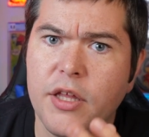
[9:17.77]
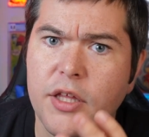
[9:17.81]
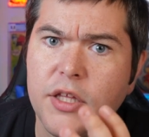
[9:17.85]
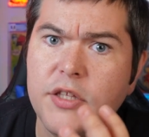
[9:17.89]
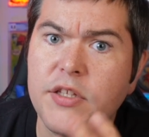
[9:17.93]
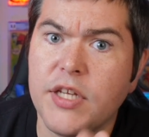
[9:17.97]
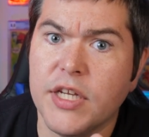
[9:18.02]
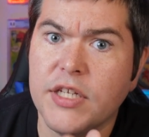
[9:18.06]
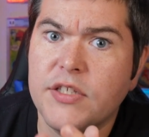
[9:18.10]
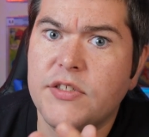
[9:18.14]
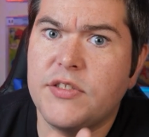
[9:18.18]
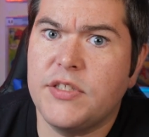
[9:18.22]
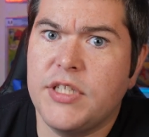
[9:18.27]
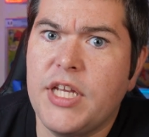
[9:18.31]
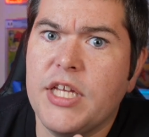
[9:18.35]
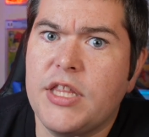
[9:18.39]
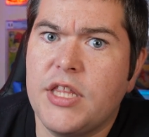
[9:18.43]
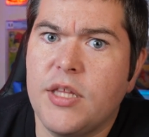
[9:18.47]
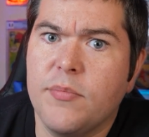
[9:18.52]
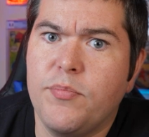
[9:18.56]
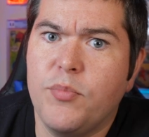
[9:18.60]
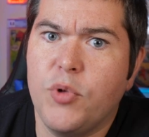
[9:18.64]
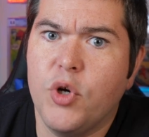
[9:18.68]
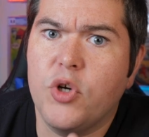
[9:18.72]
to get
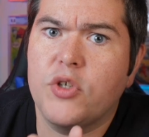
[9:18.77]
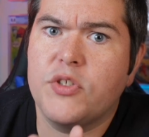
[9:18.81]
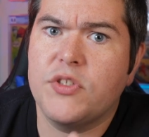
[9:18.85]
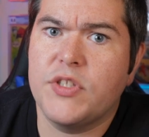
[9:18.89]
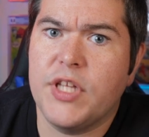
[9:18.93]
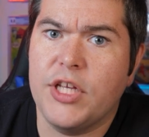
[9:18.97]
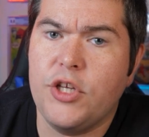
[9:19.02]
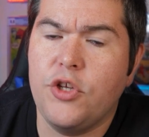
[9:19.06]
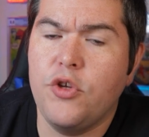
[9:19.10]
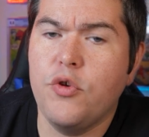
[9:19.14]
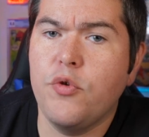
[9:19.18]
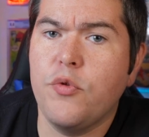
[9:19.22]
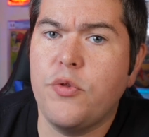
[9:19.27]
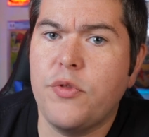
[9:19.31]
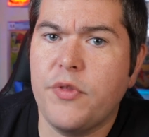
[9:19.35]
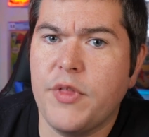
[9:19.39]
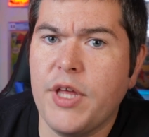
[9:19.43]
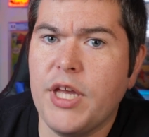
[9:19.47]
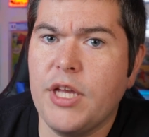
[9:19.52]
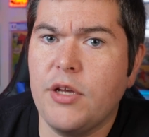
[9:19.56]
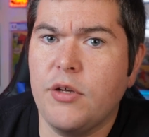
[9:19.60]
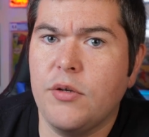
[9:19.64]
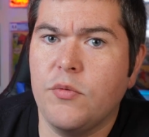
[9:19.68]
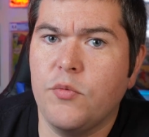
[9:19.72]
the books that you
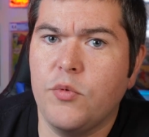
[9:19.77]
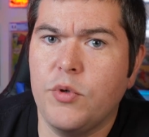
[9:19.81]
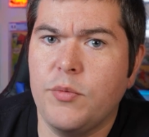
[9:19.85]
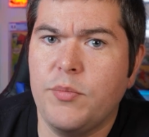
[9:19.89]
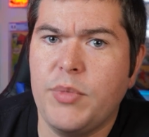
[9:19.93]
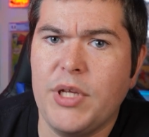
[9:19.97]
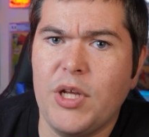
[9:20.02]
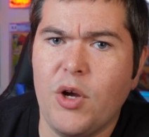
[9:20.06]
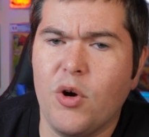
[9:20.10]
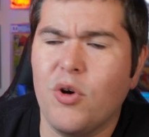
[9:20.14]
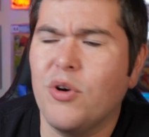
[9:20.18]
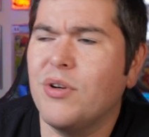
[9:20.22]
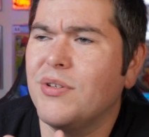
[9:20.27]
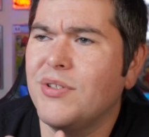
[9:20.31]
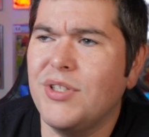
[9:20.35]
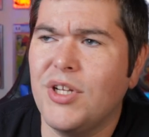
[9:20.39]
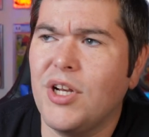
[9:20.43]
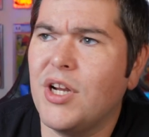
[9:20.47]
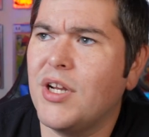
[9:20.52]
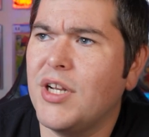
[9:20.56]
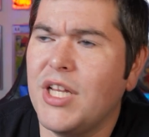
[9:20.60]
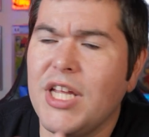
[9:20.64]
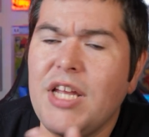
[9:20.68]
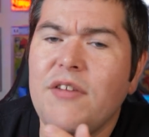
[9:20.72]
think would be, or
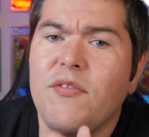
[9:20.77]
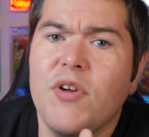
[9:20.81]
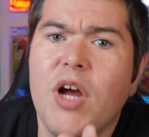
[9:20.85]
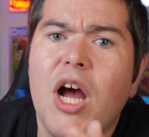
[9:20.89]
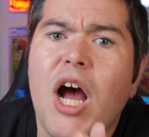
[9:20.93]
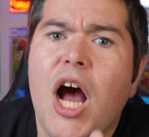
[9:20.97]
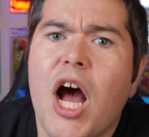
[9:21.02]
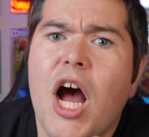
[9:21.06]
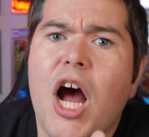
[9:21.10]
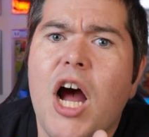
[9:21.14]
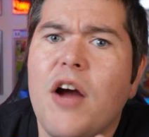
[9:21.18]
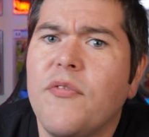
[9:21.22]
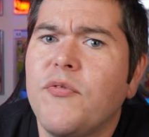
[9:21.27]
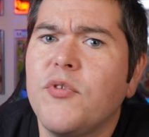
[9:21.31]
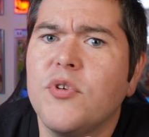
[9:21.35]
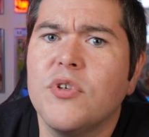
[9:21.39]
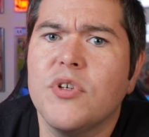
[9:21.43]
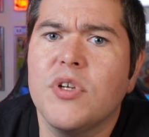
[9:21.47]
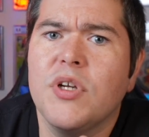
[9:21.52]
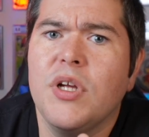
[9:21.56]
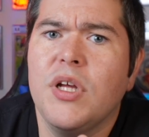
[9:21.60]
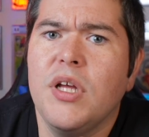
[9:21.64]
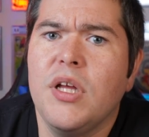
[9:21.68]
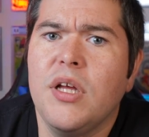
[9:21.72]

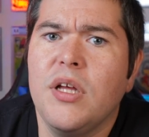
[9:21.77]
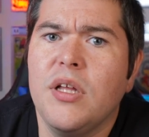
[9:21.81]
offer